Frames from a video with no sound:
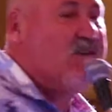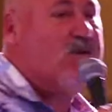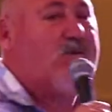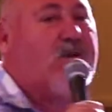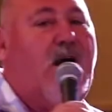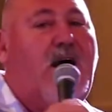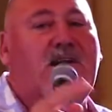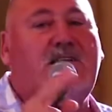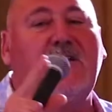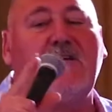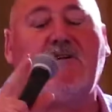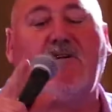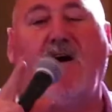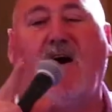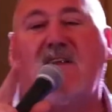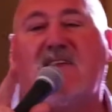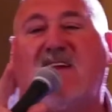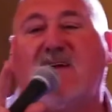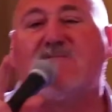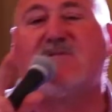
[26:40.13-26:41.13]
so God,
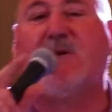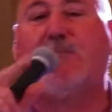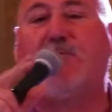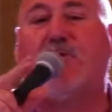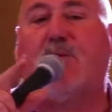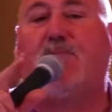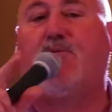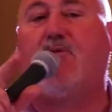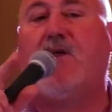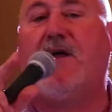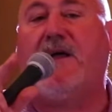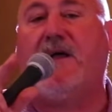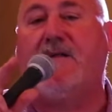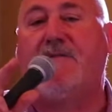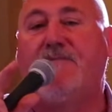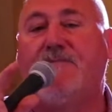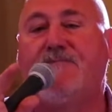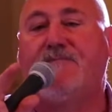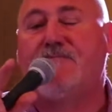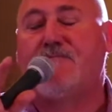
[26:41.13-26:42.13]
God comes up with a
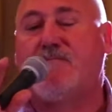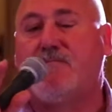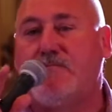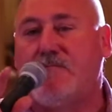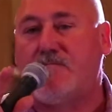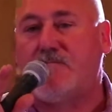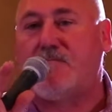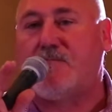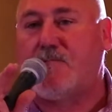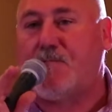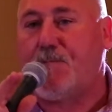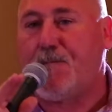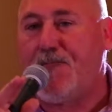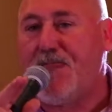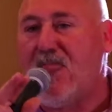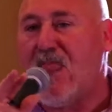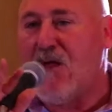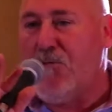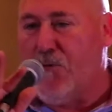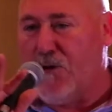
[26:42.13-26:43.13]
plan
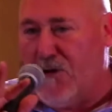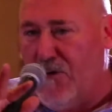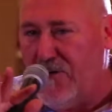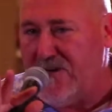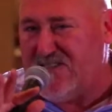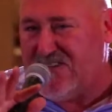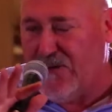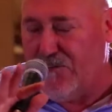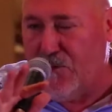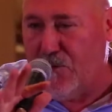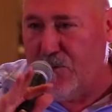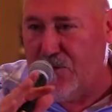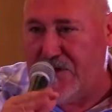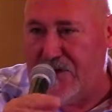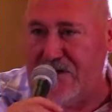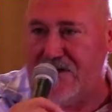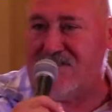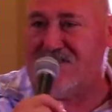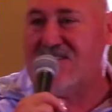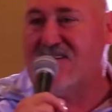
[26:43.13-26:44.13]
we're going somewhere with
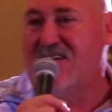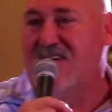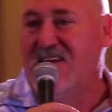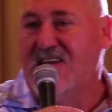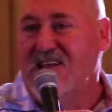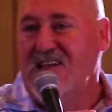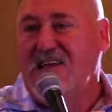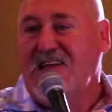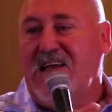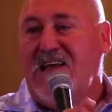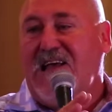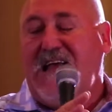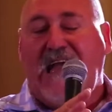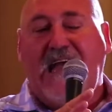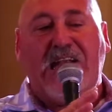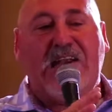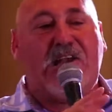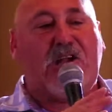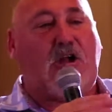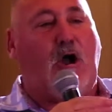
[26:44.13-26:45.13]
this.
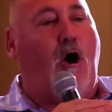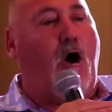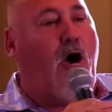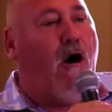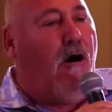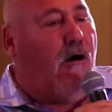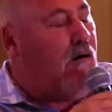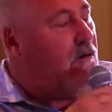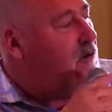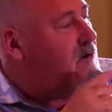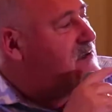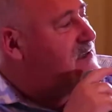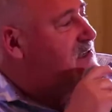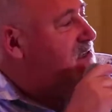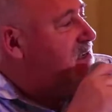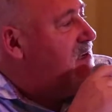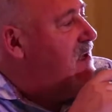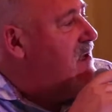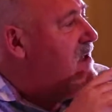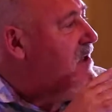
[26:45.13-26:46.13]
And he
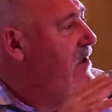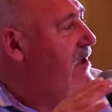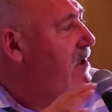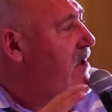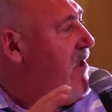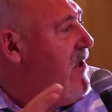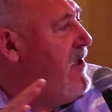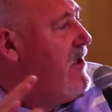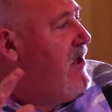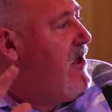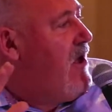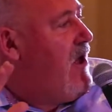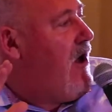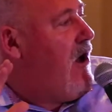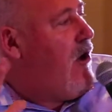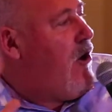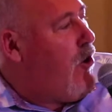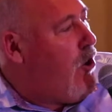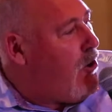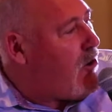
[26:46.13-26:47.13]
calls
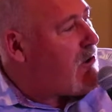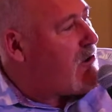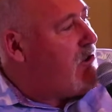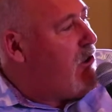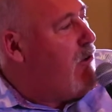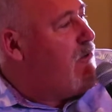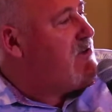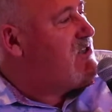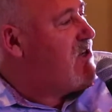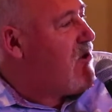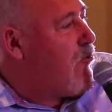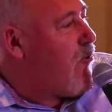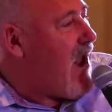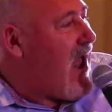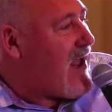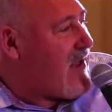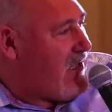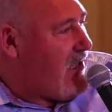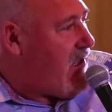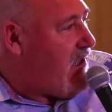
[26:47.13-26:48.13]
a hook nosed
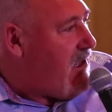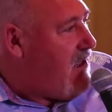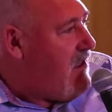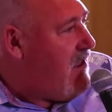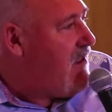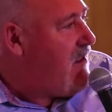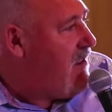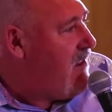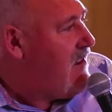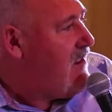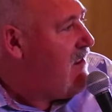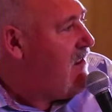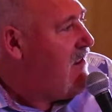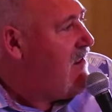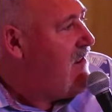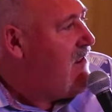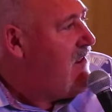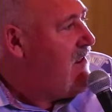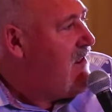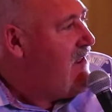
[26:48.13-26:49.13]
Iraqi
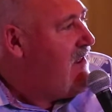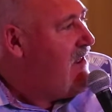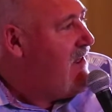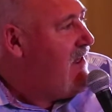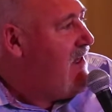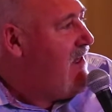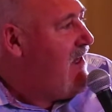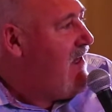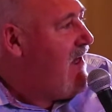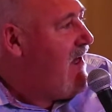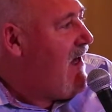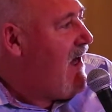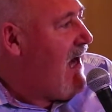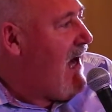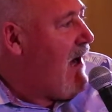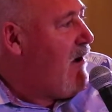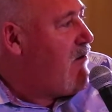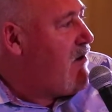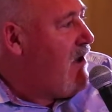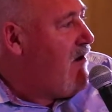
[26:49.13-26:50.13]

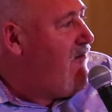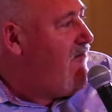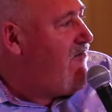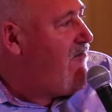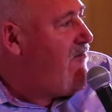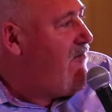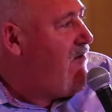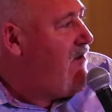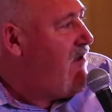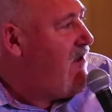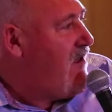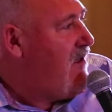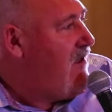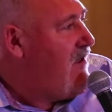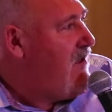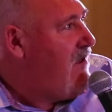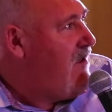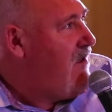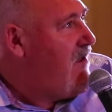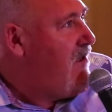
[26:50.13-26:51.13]
out of
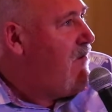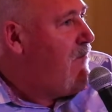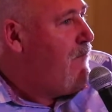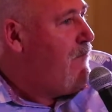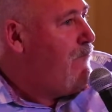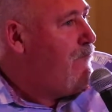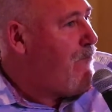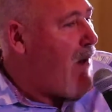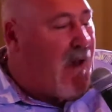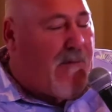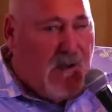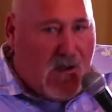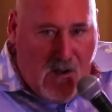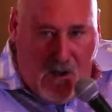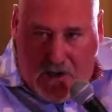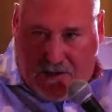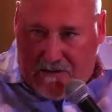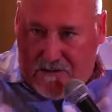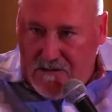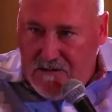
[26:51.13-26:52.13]

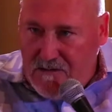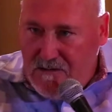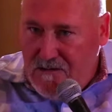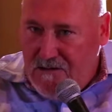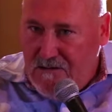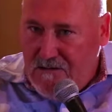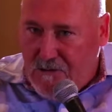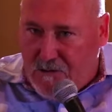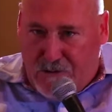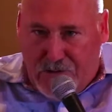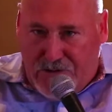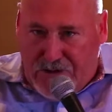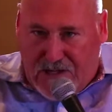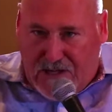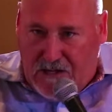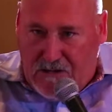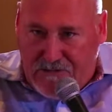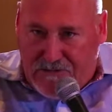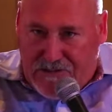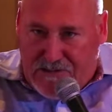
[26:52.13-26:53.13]
Babylon or the
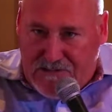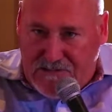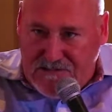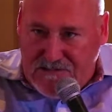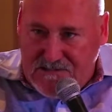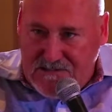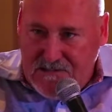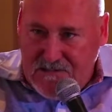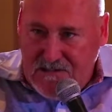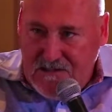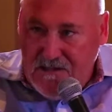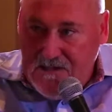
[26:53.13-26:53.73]
Chaldees